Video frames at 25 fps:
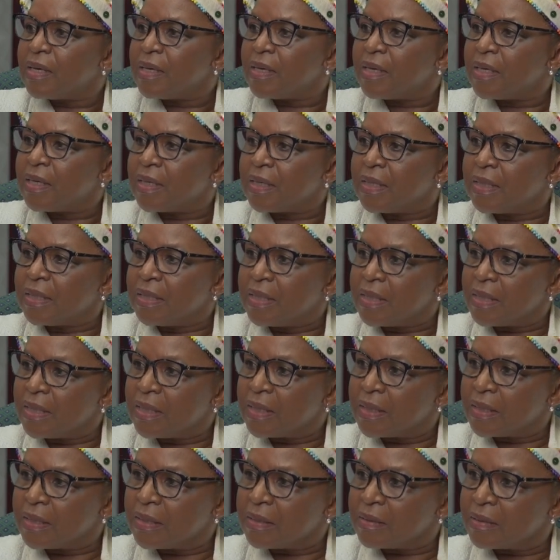in
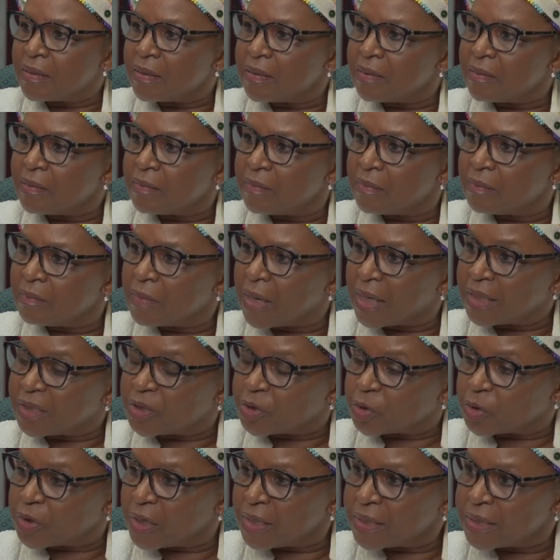
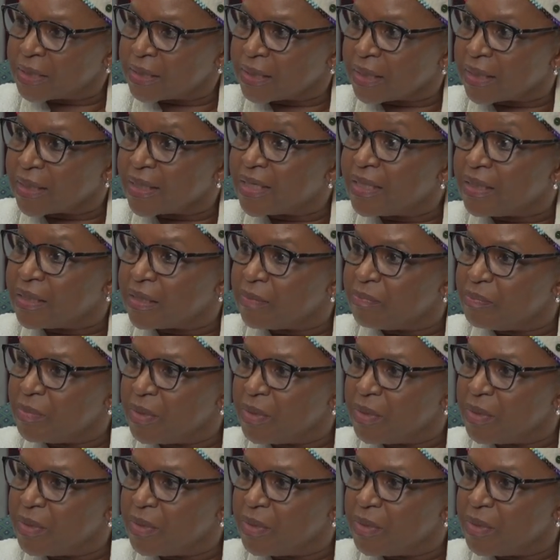addressing, in the